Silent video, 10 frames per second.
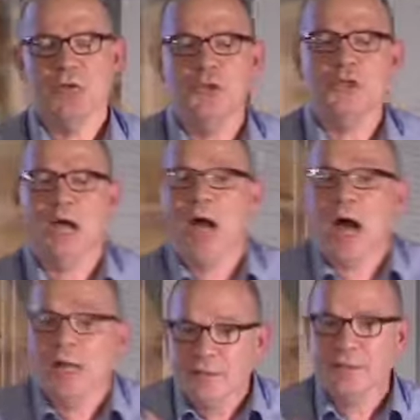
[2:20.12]
that
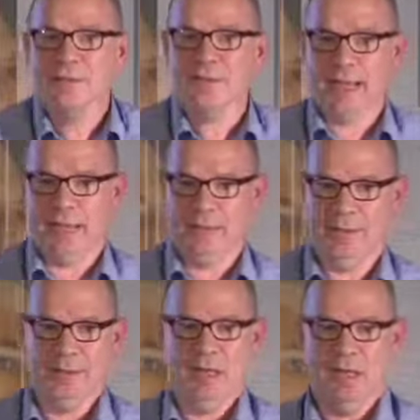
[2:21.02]

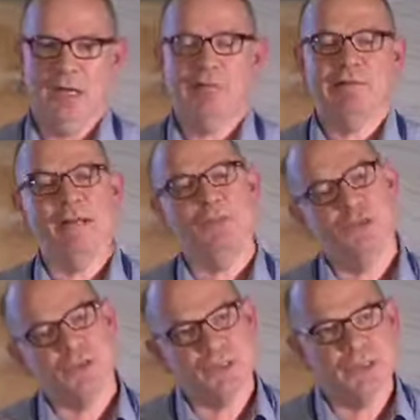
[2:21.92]
understand and are able
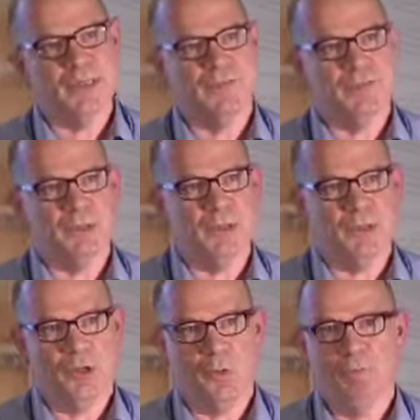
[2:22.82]
to deliver
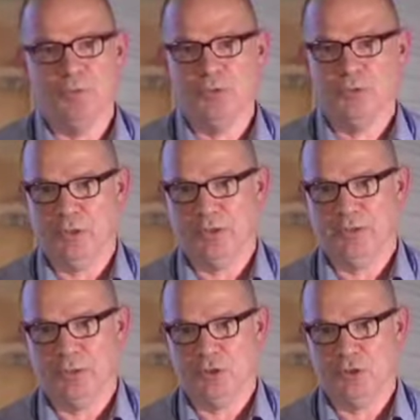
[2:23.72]
on
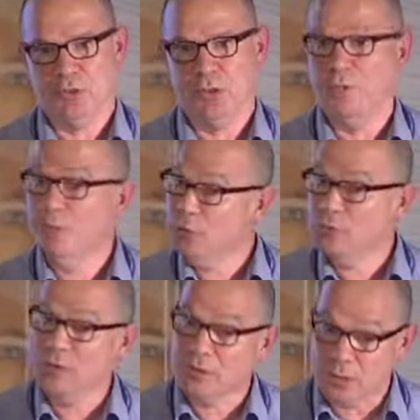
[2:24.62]
personalisation and
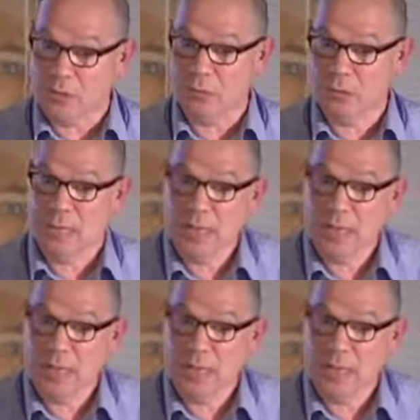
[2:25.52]
those that don't.